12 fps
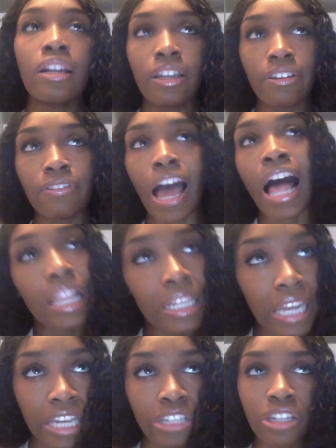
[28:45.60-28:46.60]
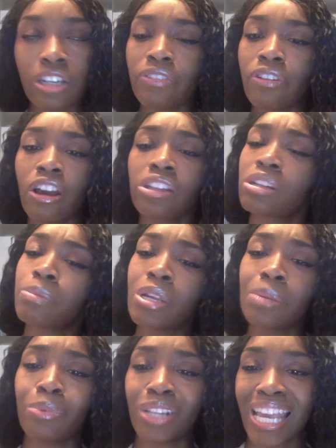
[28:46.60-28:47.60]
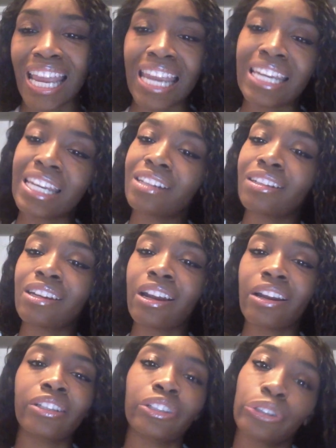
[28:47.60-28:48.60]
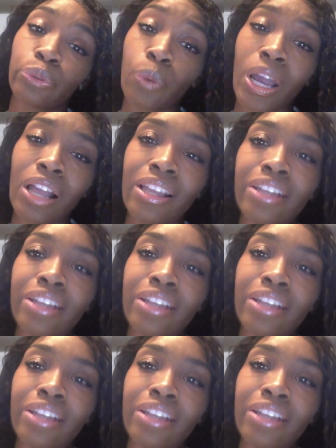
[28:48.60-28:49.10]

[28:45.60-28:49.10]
the validation of other people hating the character as well.